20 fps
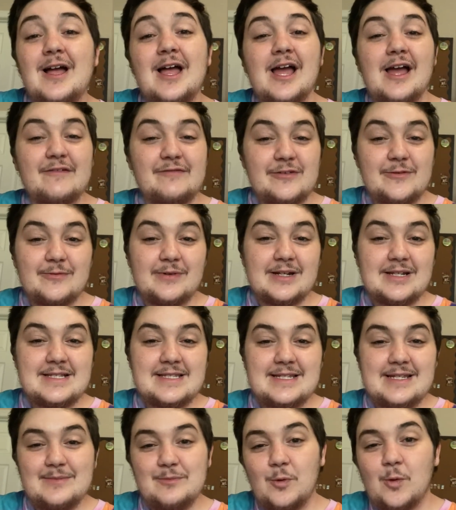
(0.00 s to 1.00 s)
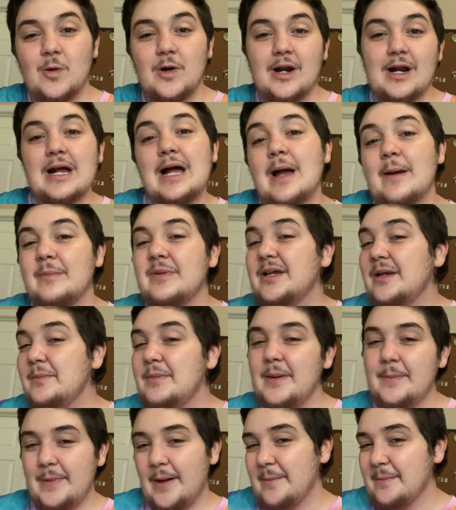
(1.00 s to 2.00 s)
If you want to see more, I'm going to
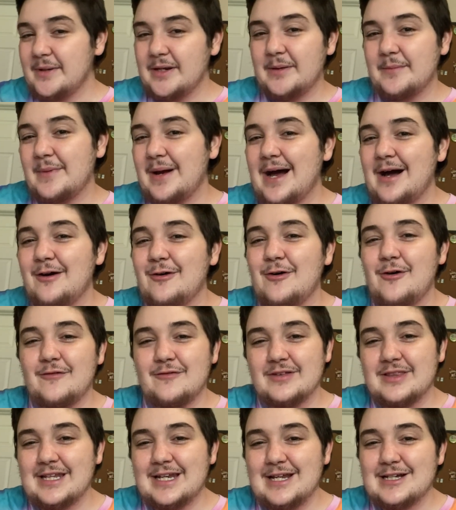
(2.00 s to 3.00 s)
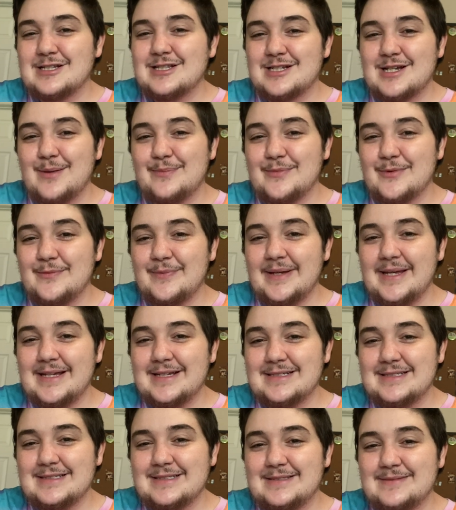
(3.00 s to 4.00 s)
be pumping them out over the next couple
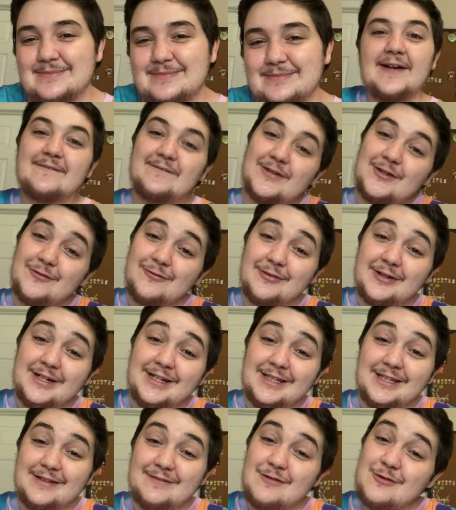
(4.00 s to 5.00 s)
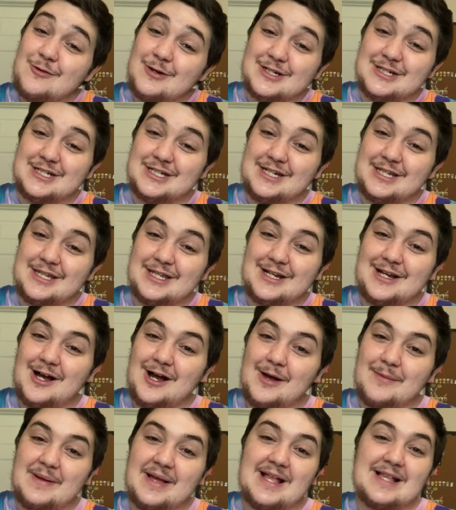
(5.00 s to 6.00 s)
weeks. Feel free to leave a question in the
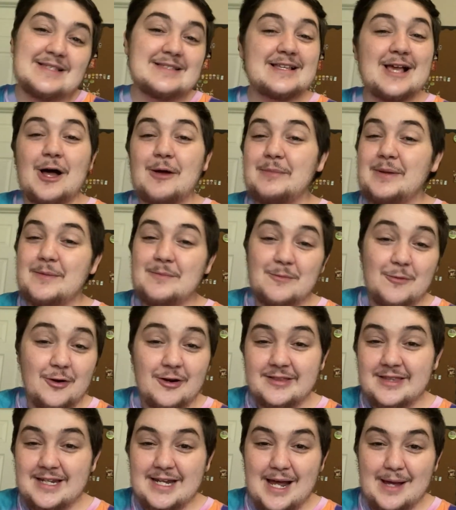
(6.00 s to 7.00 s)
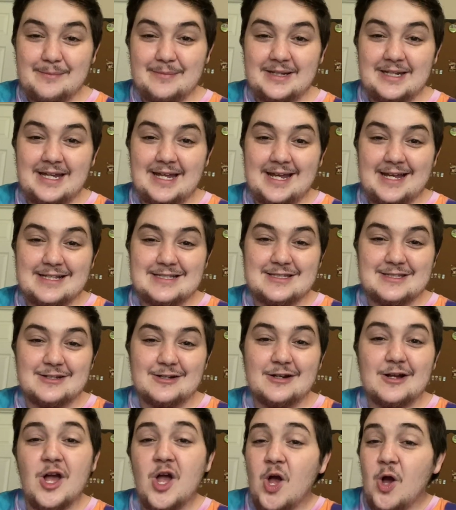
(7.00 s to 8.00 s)
comments. I'll be more than happy to
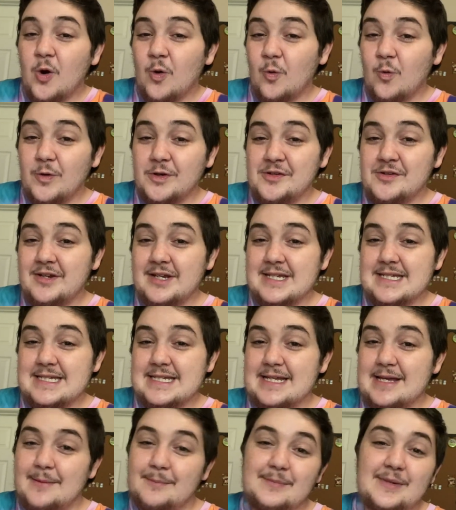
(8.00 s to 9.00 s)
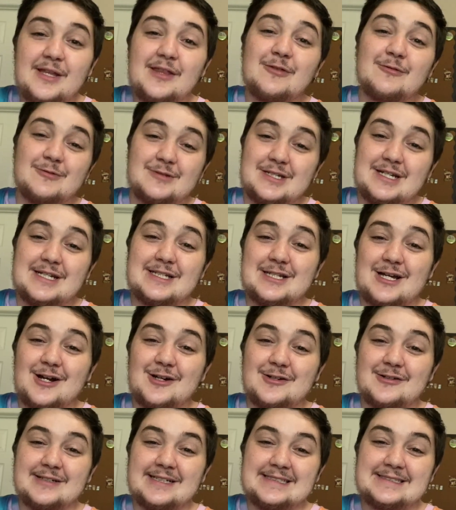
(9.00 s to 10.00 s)
answer, or you can DM me through TikTok
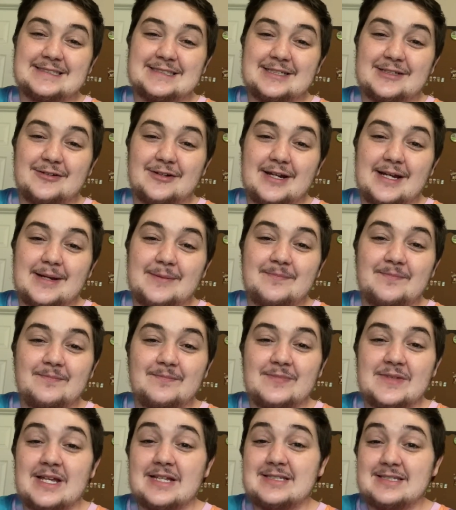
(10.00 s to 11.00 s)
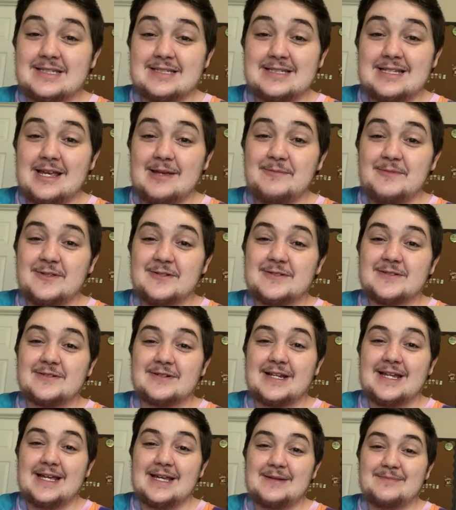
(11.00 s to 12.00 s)
or Instagram. It's the same
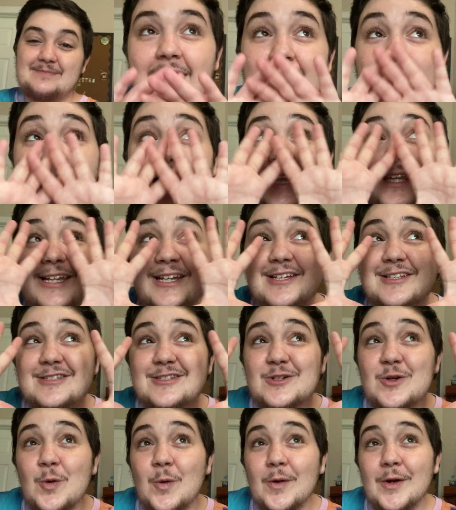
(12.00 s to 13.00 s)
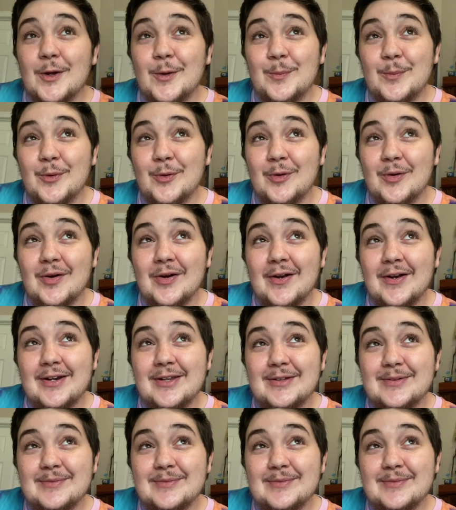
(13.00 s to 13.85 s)
username, Elliot's Corkboard.